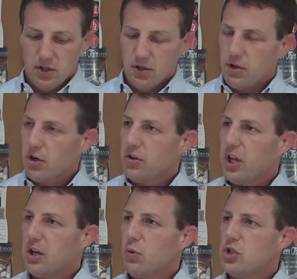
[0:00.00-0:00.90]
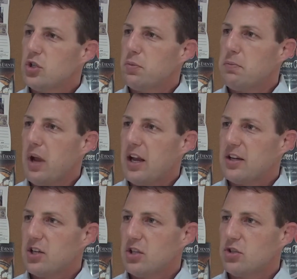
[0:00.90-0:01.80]
Third thing, we should be paying
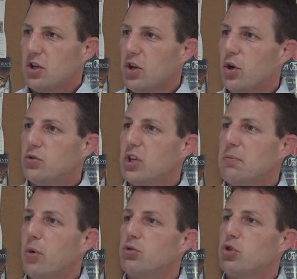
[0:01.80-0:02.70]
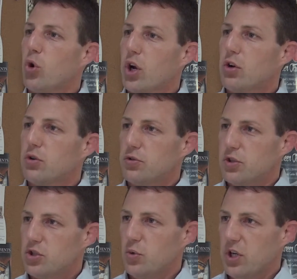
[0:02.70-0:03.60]
attention to those in most critical
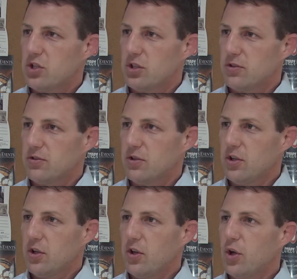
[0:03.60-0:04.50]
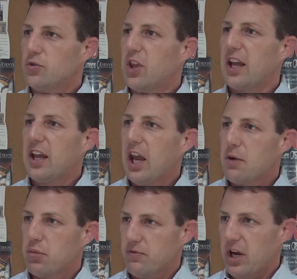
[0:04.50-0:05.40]
situations, those that
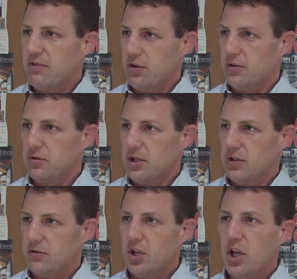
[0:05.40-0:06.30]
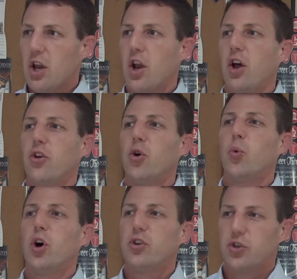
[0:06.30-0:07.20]
can't provide for themselves, not don't
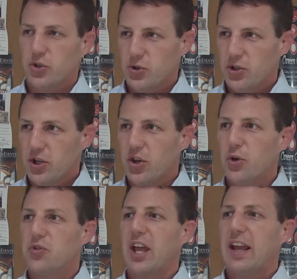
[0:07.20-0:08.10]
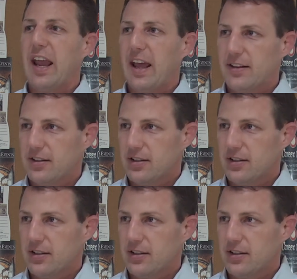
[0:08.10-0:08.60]
want to, those that can't.